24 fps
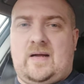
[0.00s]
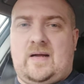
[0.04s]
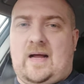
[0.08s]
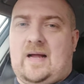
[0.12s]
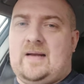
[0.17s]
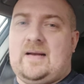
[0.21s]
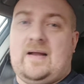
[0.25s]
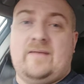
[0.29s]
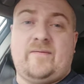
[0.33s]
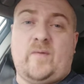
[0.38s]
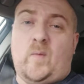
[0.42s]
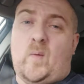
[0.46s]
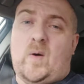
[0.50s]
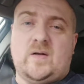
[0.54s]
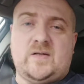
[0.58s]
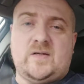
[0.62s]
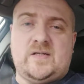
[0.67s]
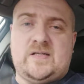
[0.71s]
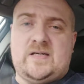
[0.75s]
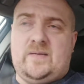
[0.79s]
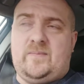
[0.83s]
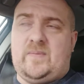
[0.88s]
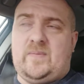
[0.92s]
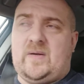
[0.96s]
I never
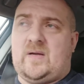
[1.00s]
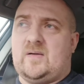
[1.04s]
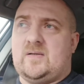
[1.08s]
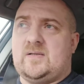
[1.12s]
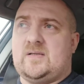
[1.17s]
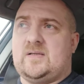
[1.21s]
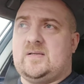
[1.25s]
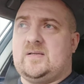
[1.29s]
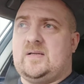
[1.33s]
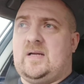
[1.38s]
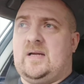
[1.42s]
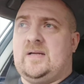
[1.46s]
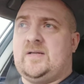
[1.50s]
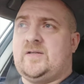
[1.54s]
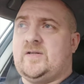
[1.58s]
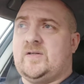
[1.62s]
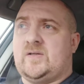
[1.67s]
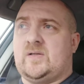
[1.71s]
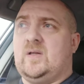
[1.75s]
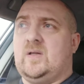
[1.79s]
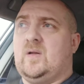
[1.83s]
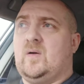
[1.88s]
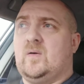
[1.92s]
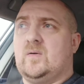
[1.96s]
watched it because it
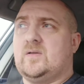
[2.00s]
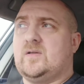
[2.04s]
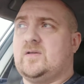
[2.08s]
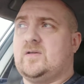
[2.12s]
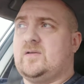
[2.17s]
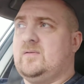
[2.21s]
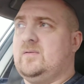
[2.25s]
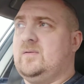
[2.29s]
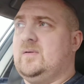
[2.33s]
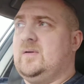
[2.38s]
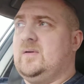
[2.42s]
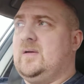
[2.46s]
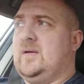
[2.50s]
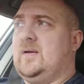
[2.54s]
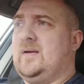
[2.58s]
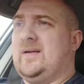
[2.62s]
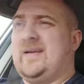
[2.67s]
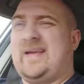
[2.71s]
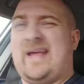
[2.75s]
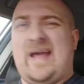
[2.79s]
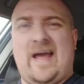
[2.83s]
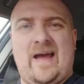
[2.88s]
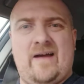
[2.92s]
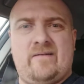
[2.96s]
just looked
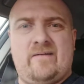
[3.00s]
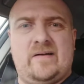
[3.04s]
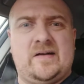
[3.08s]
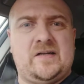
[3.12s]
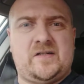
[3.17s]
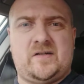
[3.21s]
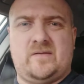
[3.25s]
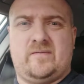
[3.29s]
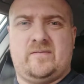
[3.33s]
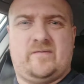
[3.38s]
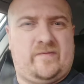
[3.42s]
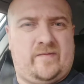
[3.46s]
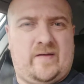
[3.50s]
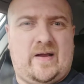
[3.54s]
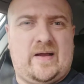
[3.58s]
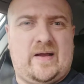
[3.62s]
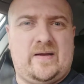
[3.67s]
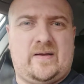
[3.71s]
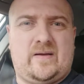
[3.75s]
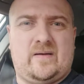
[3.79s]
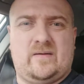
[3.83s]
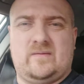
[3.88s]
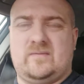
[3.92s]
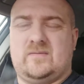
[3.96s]
garish and
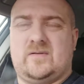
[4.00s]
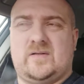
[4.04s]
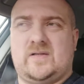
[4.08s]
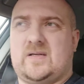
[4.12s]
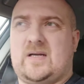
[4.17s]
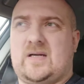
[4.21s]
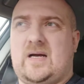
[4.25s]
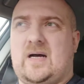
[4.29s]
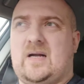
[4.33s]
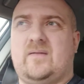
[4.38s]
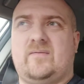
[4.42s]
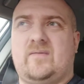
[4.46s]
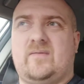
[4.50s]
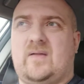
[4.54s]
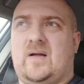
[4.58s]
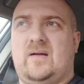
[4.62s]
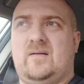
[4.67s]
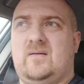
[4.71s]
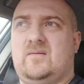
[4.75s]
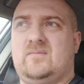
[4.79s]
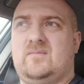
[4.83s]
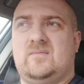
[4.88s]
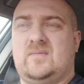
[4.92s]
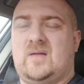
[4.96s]
fake and just kind of
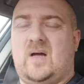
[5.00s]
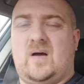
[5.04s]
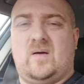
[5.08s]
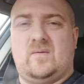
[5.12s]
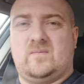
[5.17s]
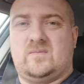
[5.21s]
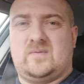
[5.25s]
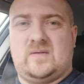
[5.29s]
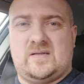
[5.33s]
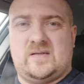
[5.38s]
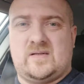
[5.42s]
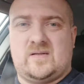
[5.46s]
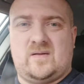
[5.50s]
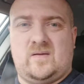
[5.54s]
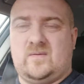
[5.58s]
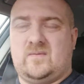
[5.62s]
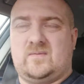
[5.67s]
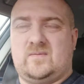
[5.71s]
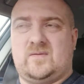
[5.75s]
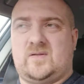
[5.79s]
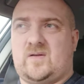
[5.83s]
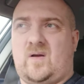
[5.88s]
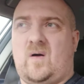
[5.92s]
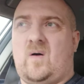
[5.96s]
like, no, this
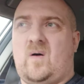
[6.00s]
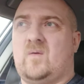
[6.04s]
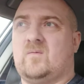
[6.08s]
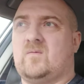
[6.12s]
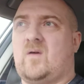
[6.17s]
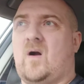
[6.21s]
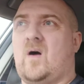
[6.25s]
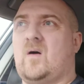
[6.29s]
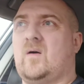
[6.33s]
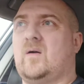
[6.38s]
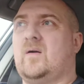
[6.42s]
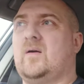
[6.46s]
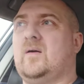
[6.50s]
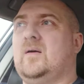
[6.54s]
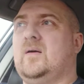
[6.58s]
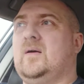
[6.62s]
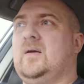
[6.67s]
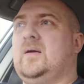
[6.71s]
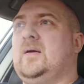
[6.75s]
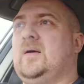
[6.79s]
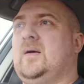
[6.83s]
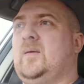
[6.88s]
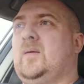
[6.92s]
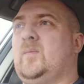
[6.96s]
looks all wrong.
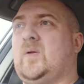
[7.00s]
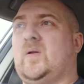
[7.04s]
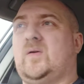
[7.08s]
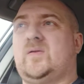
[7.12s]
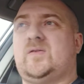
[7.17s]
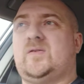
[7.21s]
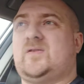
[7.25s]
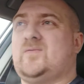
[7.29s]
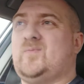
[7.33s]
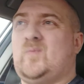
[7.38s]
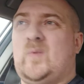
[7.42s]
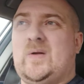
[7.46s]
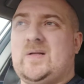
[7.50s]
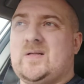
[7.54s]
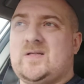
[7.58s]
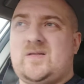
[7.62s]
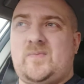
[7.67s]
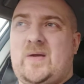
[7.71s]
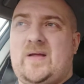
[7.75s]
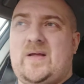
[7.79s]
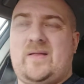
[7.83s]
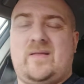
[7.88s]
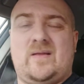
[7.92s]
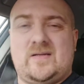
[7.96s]
Plus, Will
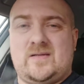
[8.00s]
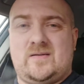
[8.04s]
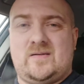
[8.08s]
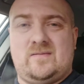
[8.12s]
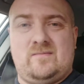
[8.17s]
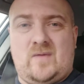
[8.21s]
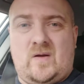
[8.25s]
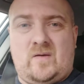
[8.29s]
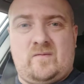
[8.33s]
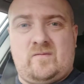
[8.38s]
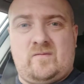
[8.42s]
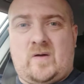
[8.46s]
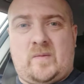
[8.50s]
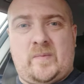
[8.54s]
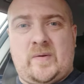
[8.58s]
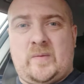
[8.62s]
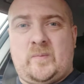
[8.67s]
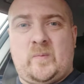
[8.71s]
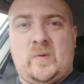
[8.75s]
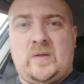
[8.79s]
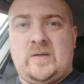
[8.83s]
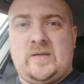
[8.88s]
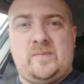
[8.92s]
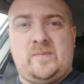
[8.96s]
Smith isn't a
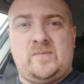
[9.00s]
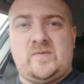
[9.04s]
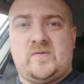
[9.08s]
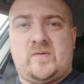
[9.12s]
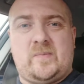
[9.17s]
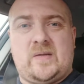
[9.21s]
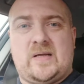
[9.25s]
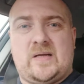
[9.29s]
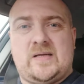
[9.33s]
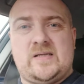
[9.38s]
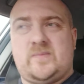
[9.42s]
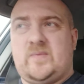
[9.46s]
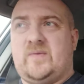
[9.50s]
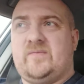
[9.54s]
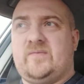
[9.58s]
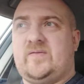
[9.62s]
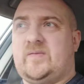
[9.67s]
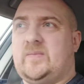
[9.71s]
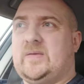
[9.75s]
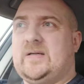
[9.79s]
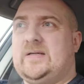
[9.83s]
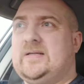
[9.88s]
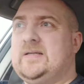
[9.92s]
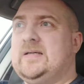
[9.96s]
Robin Williams replacement
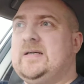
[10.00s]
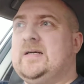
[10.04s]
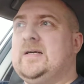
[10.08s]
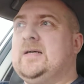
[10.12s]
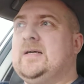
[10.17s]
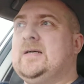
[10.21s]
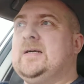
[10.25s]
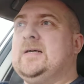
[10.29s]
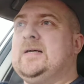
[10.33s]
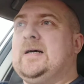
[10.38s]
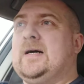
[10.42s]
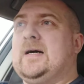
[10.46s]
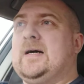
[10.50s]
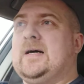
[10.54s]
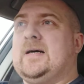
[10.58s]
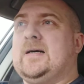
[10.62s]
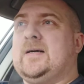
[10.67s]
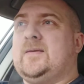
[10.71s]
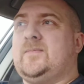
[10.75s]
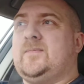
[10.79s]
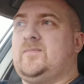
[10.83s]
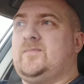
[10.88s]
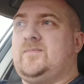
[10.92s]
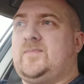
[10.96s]
for me.
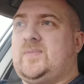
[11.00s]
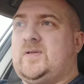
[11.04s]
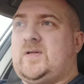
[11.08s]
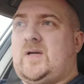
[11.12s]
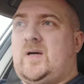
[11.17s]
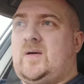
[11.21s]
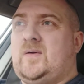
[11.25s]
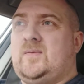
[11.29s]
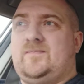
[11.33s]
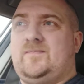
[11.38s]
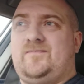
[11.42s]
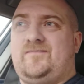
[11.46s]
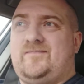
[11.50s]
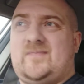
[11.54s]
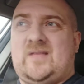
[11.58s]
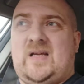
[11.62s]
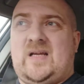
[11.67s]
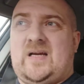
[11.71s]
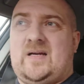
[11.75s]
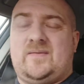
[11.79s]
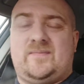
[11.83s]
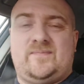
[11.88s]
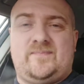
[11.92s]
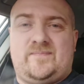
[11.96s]
So
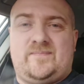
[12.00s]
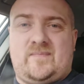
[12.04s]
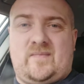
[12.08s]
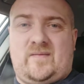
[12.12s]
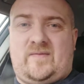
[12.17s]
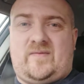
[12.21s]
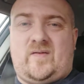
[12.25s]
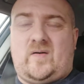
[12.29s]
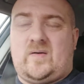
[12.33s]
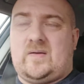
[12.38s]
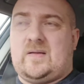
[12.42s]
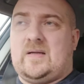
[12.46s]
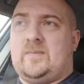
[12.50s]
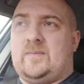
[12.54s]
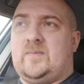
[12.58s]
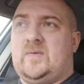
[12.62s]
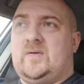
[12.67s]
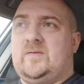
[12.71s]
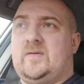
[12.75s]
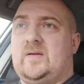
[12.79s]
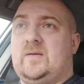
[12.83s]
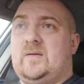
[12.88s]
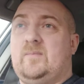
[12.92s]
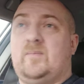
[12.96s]
yeah, fuck that
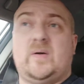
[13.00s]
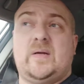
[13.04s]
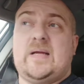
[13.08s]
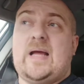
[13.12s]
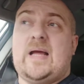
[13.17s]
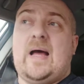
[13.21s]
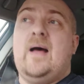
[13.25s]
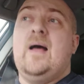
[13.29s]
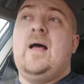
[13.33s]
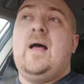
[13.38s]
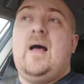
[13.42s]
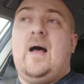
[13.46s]
movie. But yeah,